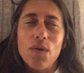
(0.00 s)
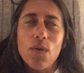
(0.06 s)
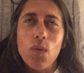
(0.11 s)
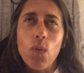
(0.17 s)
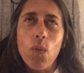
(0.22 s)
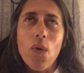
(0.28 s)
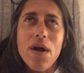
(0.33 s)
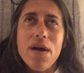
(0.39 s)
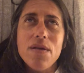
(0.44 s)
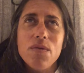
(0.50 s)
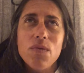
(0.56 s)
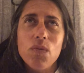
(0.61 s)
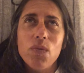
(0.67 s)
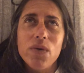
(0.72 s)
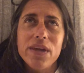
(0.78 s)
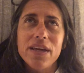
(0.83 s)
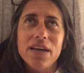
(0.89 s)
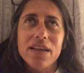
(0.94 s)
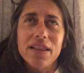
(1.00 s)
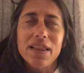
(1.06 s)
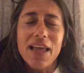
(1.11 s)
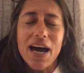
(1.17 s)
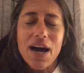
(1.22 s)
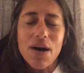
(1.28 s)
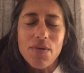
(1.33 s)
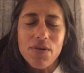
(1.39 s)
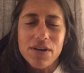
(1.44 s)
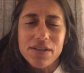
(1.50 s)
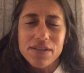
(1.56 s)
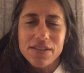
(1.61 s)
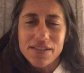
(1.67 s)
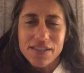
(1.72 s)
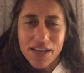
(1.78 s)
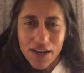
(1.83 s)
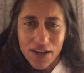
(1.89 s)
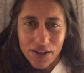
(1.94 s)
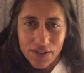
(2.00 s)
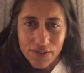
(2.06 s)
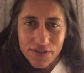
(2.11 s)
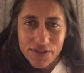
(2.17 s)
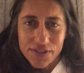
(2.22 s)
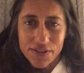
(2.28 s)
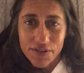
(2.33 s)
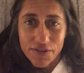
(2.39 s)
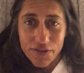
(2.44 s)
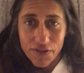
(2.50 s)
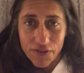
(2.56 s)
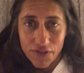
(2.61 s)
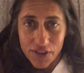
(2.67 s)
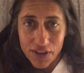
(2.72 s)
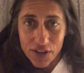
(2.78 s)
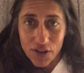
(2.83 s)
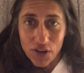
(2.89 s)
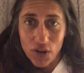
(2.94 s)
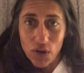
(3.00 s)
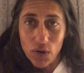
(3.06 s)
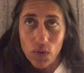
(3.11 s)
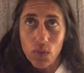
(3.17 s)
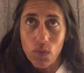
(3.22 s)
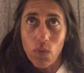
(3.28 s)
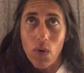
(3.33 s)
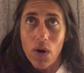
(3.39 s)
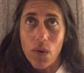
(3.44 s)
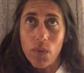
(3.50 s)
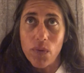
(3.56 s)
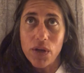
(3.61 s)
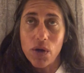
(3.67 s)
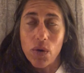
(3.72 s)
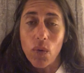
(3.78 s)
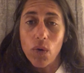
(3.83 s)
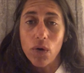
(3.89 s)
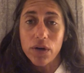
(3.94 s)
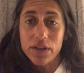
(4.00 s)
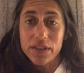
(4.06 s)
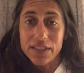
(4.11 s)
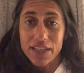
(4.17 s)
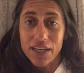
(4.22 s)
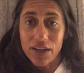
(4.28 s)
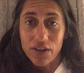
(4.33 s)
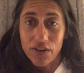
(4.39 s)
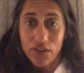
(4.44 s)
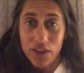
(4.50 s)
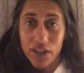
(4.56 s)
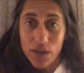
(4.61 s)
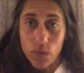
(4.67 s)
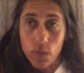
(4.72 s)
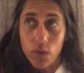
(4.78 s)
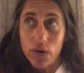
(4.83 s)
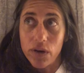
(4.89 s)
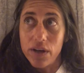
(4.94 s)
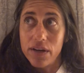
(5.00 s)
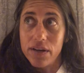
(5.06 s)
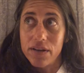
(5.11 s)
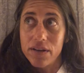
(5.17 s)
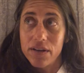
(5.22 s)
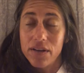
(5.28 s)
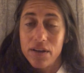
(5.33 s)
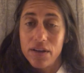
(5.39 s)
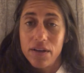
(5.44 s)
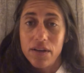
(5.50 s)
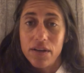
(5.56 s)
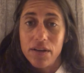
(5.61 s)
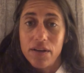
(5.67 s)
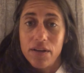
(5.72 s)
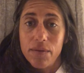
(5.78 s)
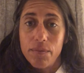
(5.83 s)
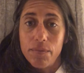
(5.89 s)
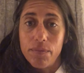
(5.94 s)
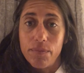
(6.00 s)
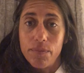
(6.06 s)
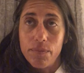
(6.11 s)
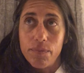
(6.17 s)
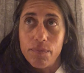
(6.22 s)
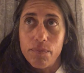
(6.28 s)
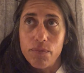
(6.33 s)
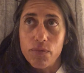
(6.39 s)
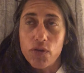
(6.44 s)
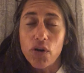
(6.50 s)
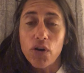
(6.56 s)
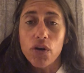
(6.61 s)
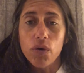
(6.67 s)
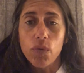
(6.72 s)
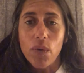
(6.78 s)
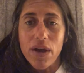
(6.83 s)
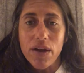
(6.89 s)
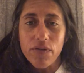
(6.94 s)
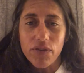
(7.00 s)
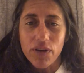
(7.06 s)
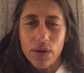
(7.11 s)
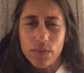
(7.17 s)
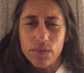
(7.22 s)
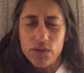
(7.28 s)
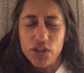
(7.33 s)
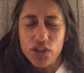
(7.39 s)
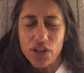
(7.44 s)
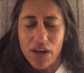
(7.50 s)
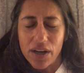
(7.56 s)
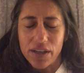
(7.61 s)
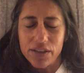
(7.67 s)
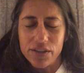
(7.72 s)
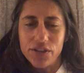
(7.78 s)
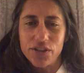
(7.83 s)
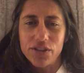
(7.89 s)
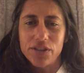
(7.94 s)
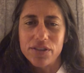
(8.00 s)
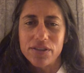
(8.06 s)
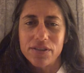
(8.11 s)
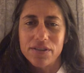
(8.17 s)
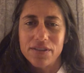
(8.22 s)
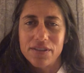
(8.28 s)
when we allow ourselves to feel what we ordinarily would turn away from, judge,